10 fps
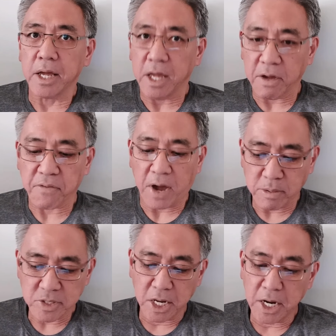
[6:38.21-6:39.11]
if I
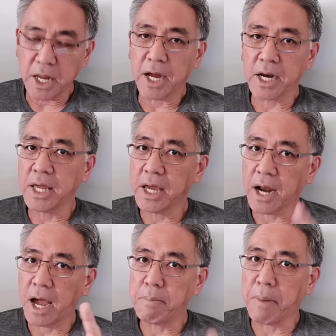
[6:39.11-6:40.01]
was going to get a kit,
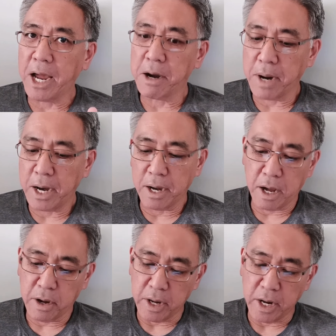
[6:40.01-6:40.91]
I'd buy it right
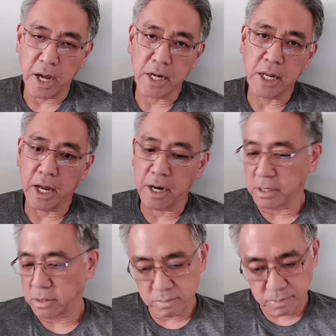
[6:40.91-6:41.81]
now, and I'd get it